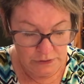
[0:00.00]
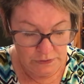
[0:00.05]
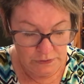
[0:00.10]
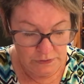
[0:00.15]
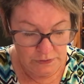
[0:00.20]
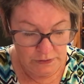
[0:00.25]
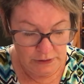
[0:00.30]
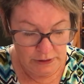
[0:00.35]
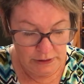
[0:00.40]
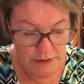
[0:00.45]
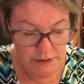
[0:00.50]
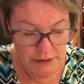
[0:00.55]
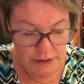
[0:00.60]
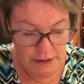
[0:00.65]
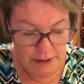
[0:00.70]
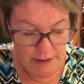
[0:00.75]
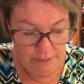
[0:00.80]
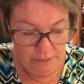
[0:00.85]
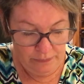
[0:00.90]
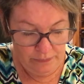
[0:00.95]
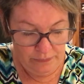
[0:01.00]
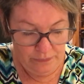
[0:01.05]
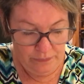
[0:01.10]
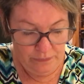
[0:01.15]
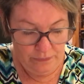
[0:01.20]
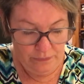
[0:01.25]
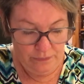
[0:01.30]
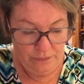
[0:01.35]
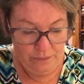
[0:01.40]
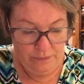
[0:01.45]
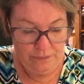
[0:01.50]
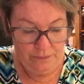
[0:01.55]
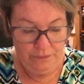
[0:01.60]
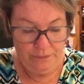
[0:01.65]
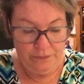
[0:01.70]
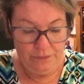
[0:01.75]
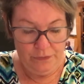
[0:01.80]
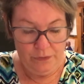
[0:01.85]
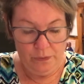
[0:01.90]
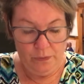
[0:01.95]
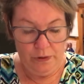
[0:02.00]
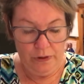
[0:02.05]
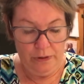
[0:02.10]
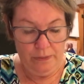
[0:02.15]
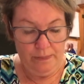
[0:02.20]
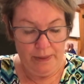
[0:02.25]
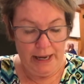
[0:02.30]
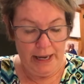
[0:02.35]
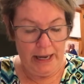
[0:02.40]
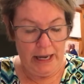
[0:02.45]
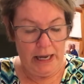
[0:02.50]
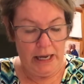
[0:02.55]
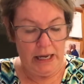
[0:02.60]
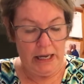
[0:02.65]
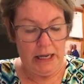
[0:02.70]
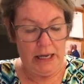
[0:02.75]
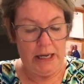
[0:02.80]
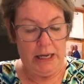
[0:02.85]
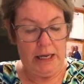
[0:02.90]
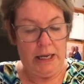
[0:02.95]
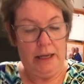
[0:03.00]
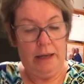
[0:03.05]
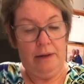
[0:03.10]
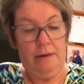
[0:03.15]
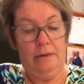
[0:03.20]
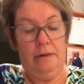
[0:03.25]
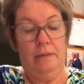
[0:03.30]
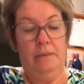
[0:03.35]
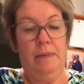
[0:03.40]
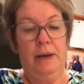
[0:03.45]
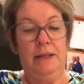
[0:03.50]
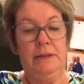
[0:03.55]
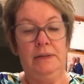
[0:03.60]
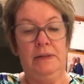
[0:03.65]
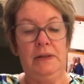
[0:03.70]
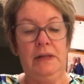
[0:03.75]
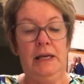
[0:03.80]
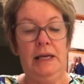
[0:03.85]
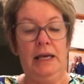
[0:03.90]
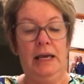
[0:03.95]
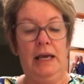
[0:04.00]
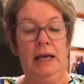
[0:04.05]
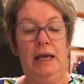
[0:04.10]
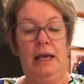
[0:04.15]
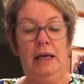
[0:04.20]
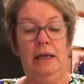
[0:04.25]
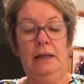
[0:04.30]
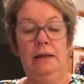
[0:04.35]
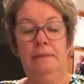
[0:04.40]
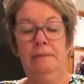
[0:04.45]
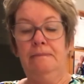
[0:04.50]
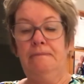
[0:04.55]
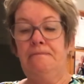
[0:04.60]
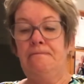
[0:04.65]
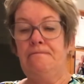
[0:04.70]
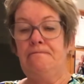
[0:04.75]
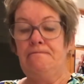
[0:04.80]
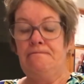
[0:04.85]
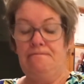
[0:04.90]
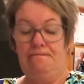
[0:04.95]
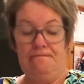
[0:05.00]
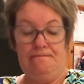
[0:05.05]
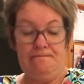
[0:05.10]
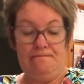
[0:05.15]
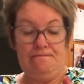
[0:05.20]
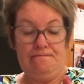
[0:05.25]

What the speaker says: And just lined it up with my eye the best I can.